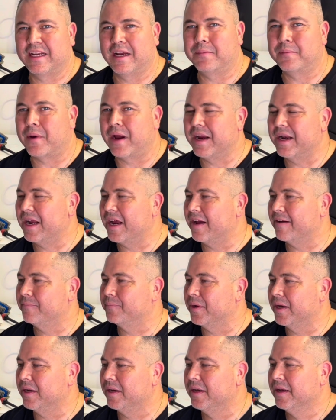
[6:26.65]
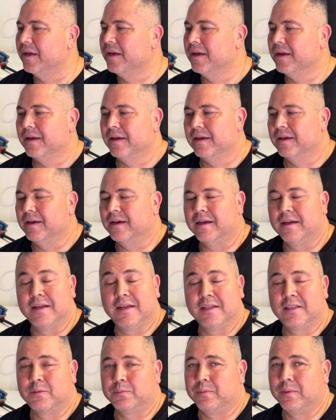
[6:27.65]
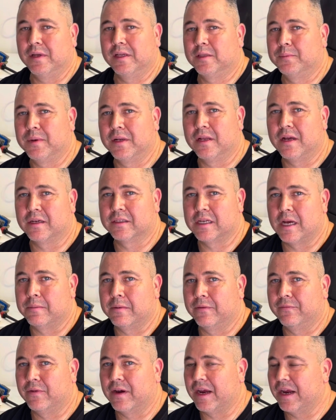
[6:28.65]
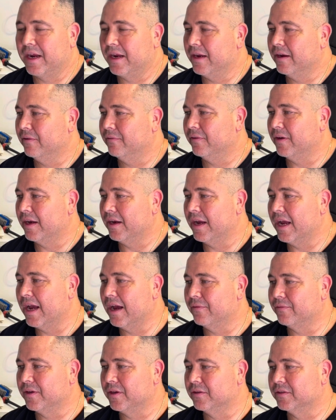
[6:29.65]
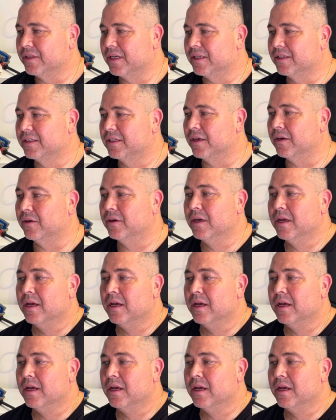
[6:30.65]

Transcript: I might have, but it's been a long time if I have used it. So